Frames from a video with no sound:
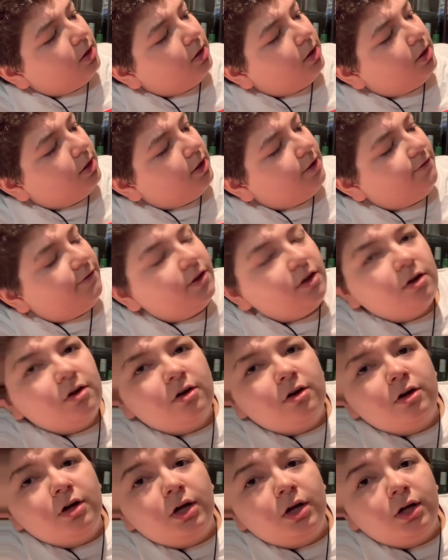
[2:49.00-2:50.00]

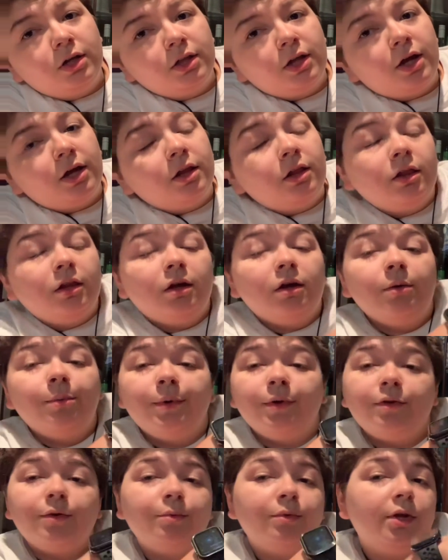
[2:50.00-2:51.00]
Leafeon. I love
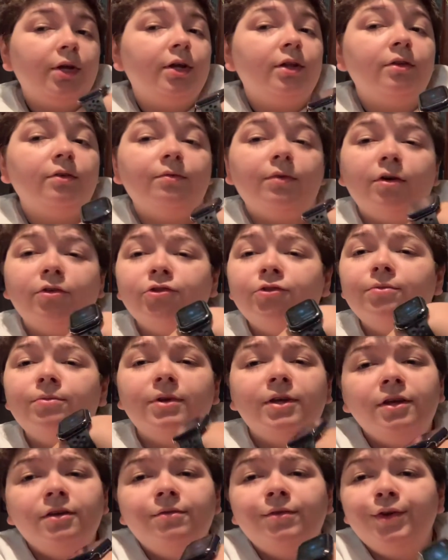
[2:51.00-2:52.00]
every time we get an evolution of
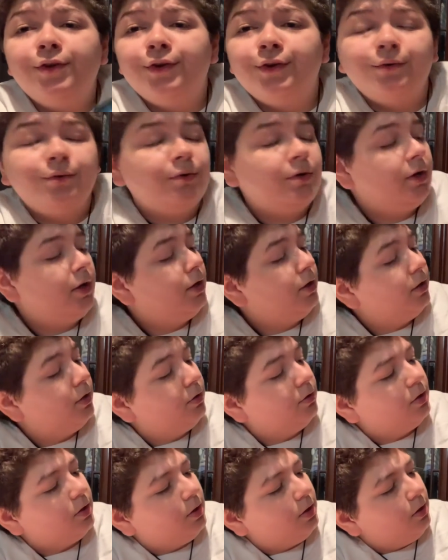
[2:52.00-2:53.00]
Eevee, you
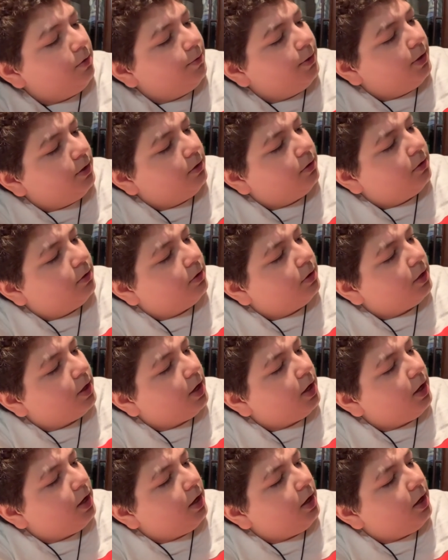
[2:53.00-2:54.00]
guys. love it.
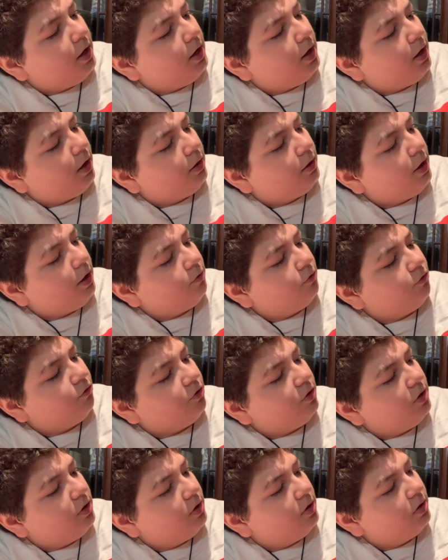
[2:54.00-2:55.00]
And
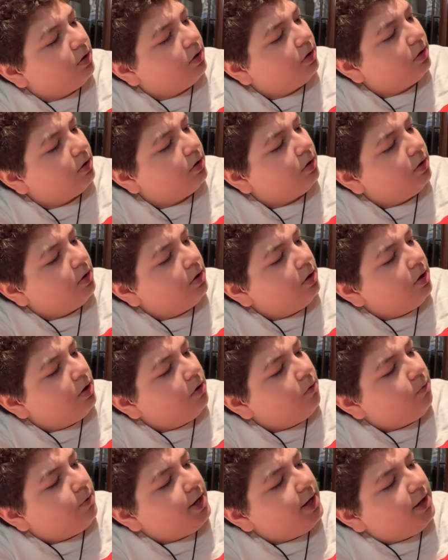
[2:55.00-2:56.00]
Energy.
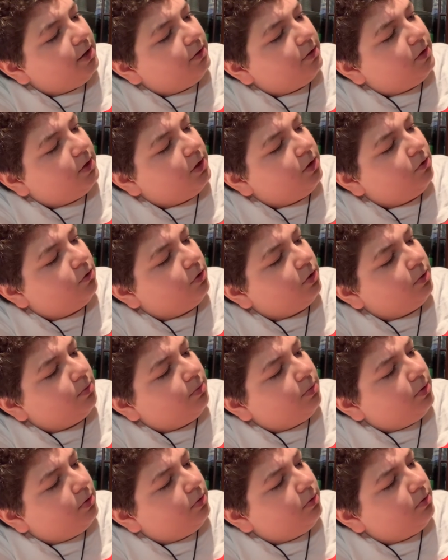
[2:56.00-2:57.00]
Wait and see
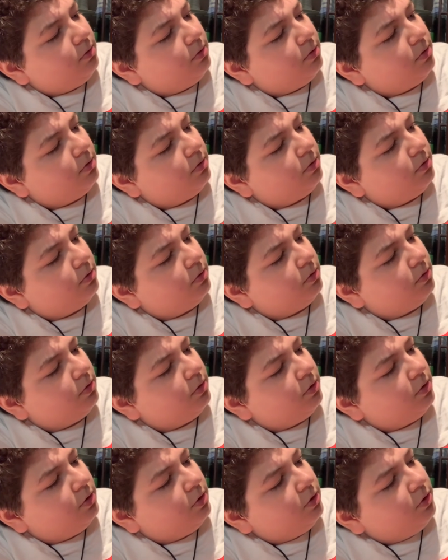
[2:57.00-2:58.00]
Turbo.
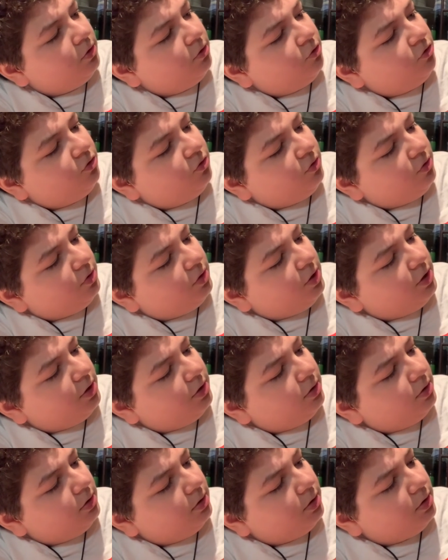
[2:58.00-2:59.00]

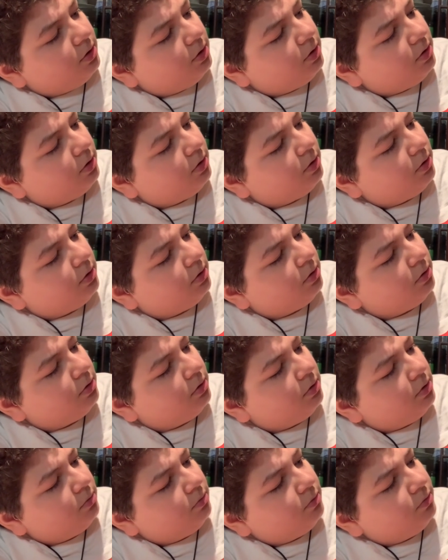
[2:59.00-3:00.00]
Shieldon.
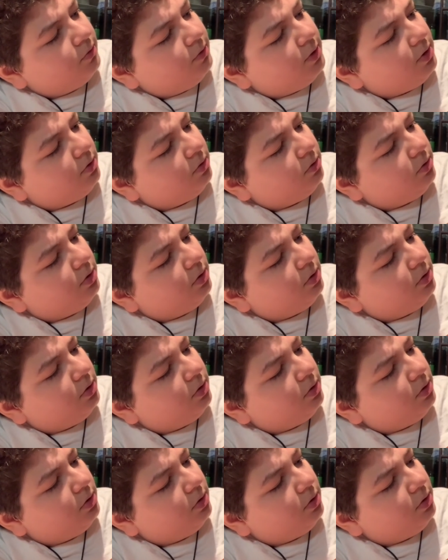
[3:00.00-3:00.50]
Deathless.